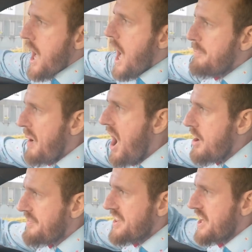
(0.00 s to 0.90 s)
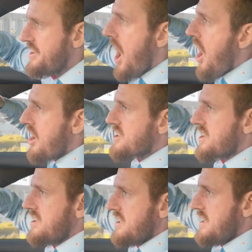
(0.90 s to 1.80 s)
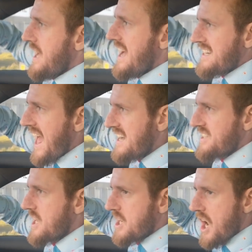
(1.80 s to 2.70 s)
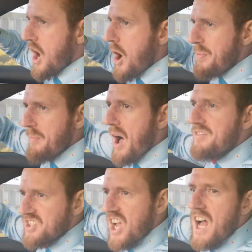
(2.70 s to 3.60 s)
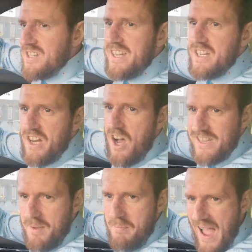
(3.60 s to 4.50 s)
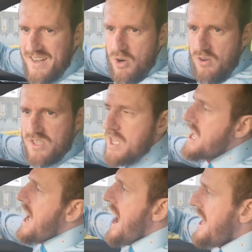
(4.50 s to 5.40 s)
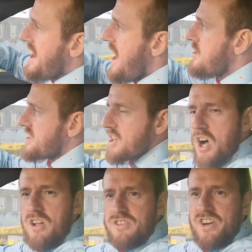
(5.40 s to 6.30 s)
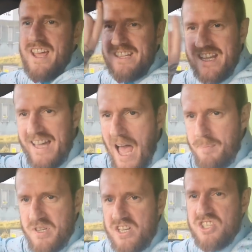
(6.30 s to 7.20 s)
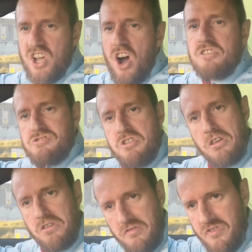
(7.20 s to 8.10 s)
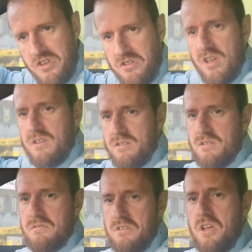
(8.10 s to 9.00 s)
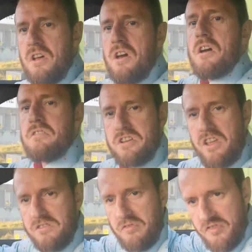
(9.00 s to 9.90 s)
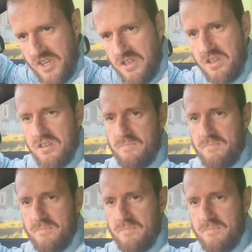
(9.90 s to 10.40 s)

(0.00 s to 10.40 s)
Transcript: above in the North Atlantic, up above Scotland and all them mad whores. And now the country, the capital is called Reykjavik. Reykjavik.